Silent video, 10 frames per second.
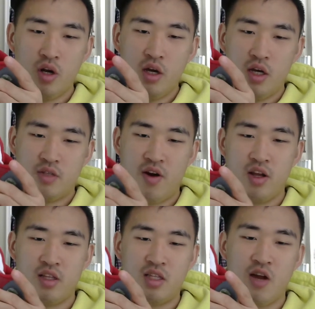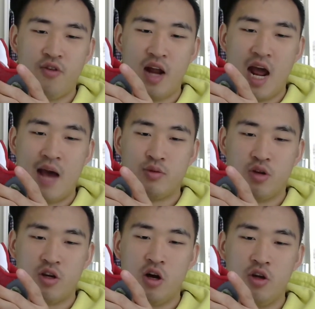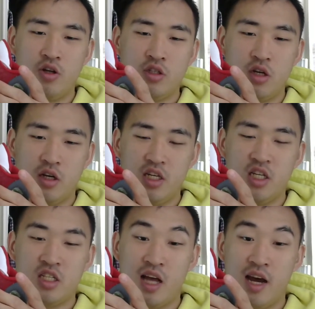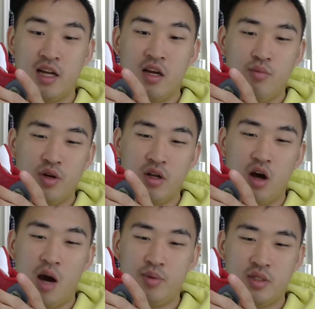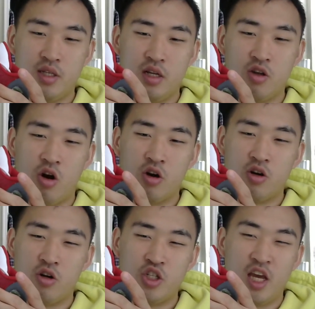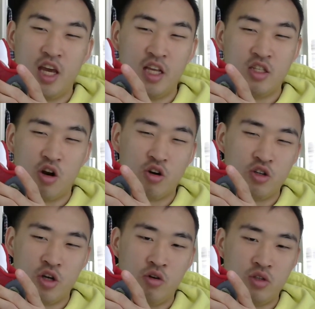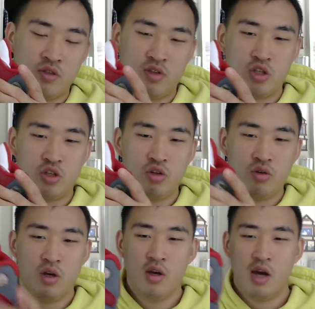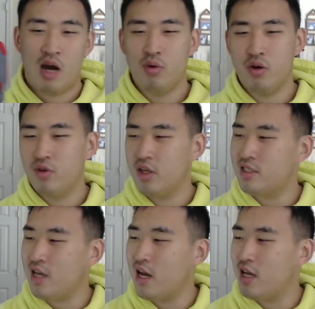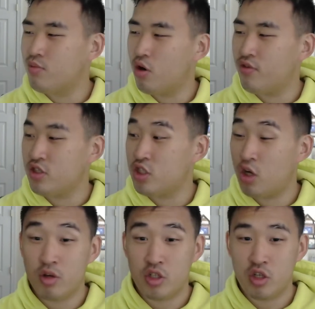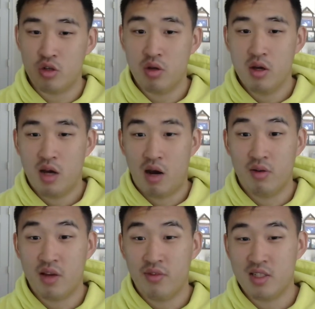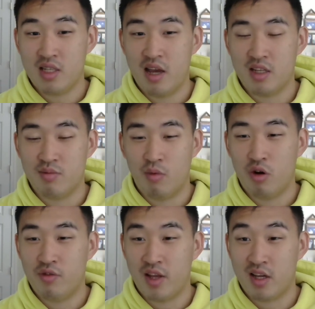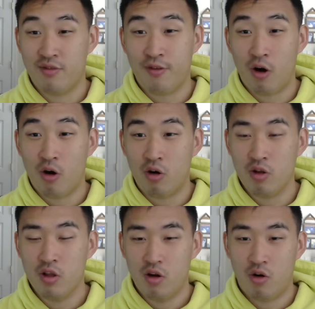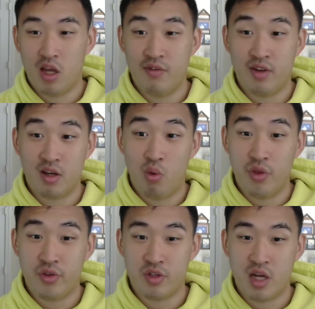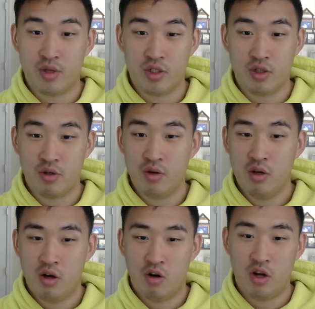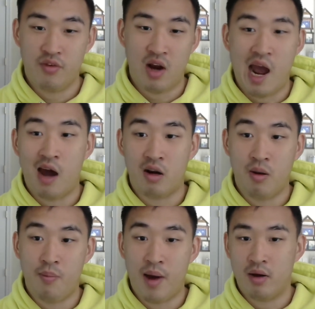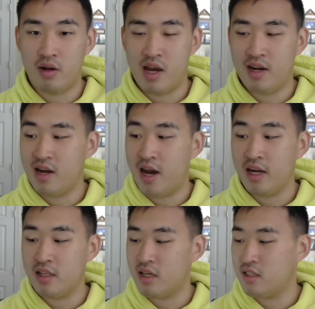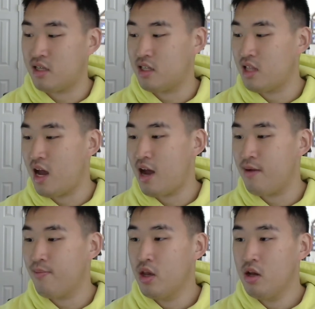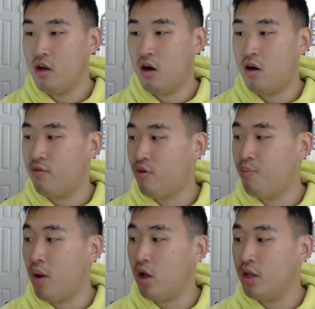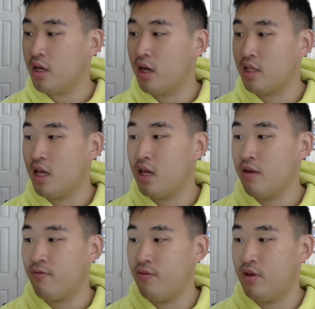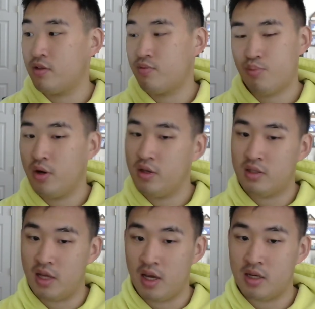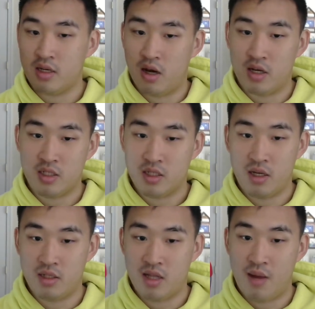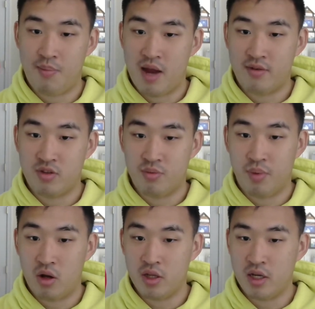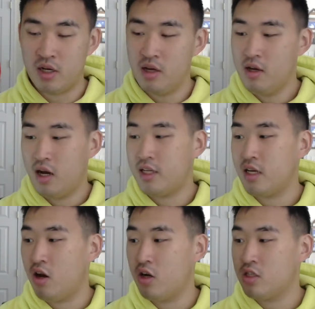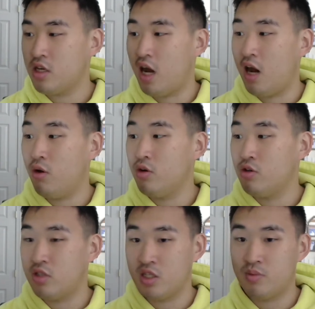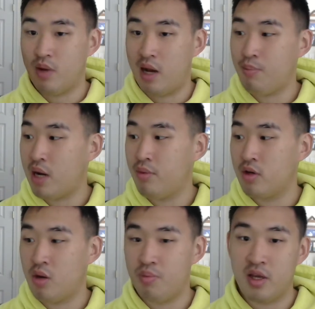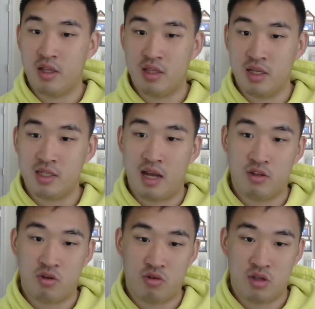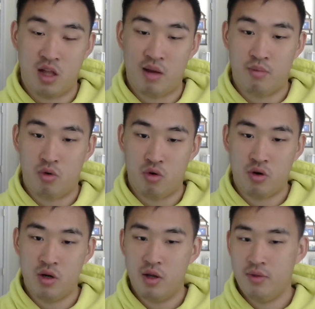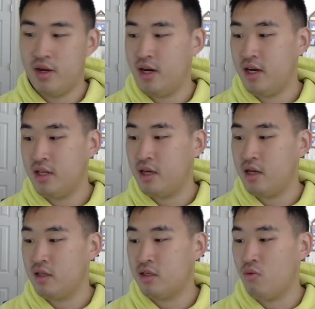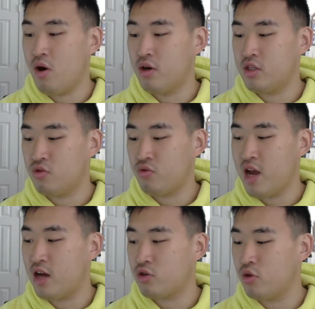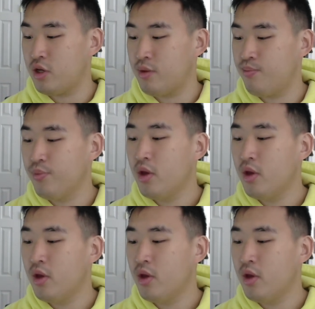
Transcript: It's very different abstract colors on each side, pretty opposite, darker shades, darker tones of the shoe. I wouldn't really say it's more of a summer shoe. I would definitely say it's more of like a fall or even like a winter type of shoe, or if you're out and about at night and things like that. For balling, I think it's pretty sick. Honestly, it's not bad to ball in. I think honestly, I'll use this. I'm probably gonna play in this outdoors a lot more than anything, than wear it just casually.